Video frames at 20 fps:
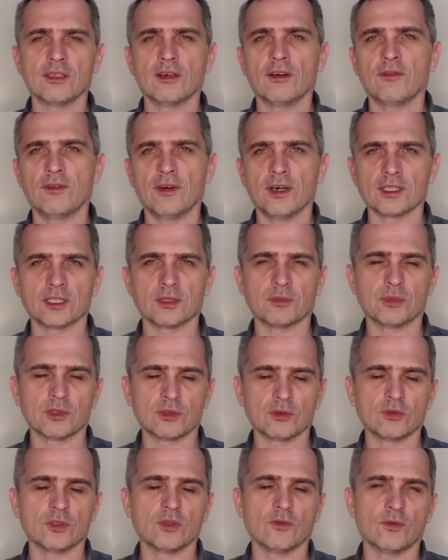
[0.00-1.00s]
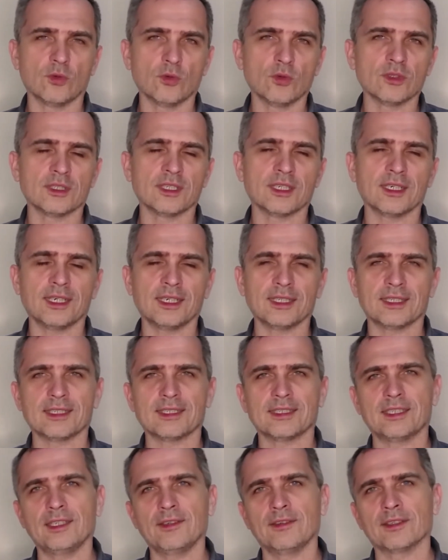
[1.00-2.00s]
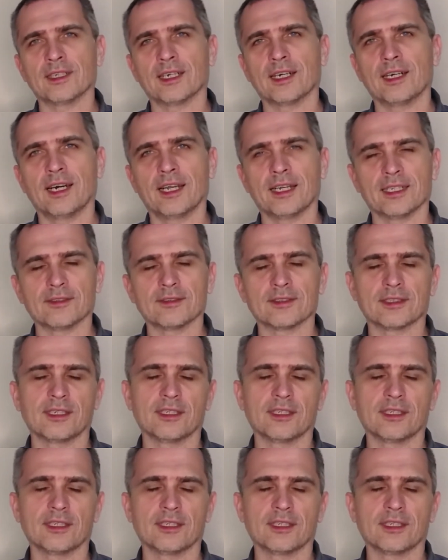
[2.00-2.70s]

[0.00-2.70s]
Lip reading: but in general, nothing fundamentally